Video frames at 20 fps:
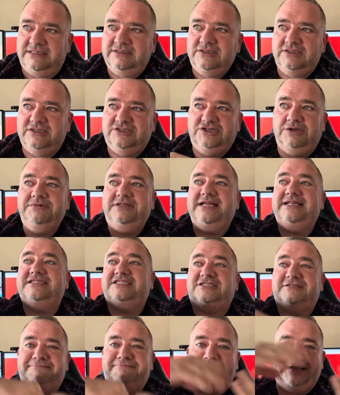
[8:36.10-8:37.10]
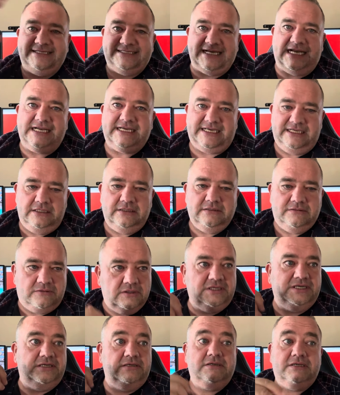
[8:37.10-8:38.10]
something spectacular,
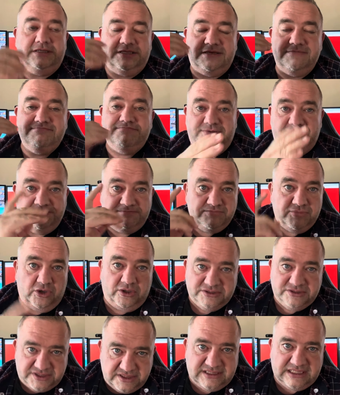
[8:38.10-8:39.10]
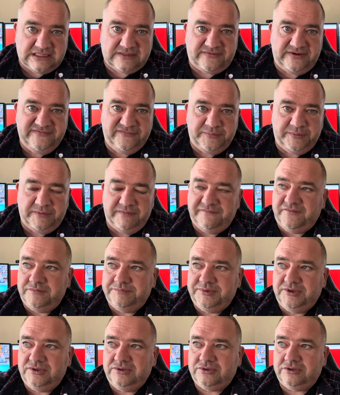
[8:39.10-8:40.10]
or you know, the the more successful Liverpool
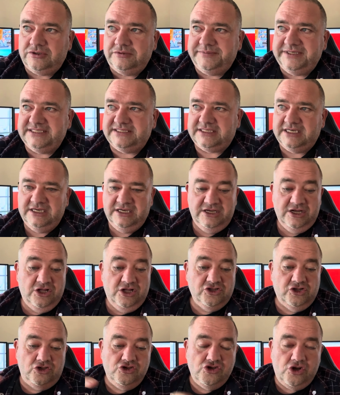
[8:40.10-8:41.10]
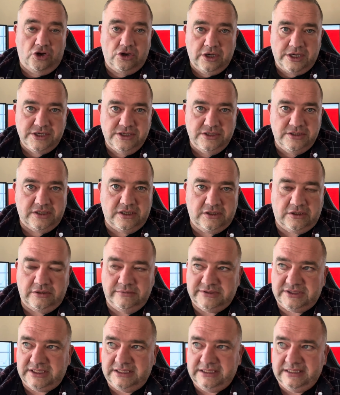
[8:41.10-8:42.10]
Football Club is, the longer Jurgen
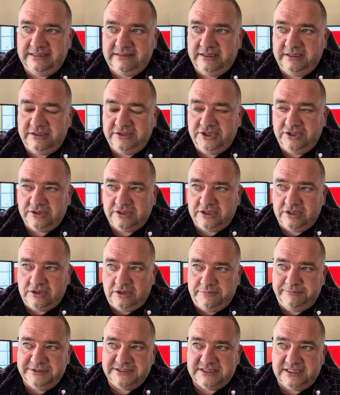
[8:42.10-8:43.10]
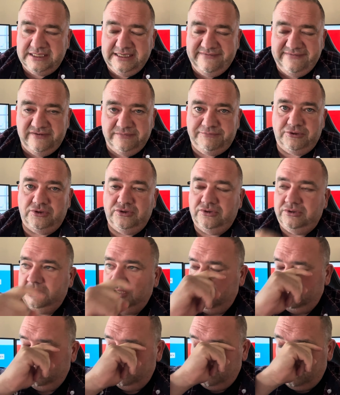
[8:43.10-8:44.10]
Klopp's at, uh, Jurgen Klopp is at Liverpool,
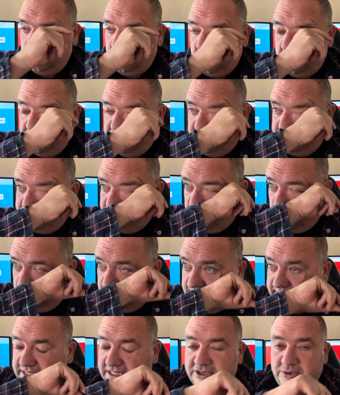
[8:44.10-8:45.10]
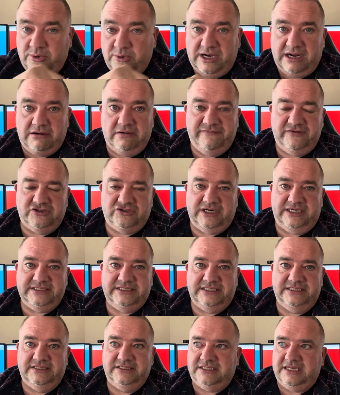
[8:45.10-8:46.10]
uh, the more likely you are of
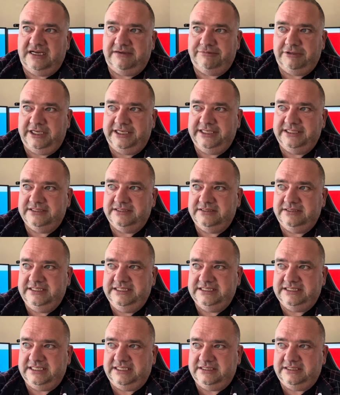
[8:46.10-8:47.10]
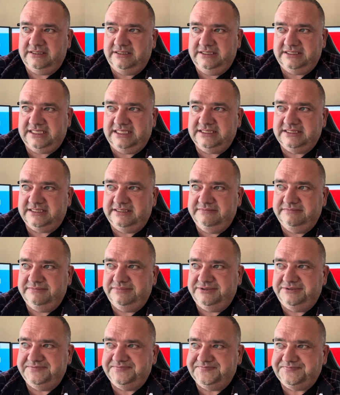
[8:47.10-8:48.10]
attracting the star players. It's that it's that
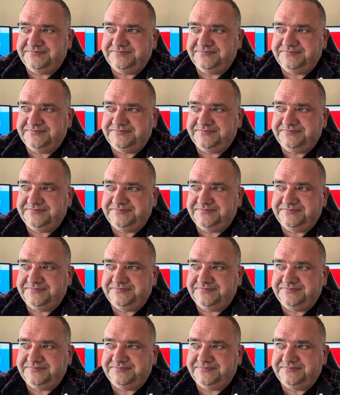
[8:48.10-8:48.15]
simple.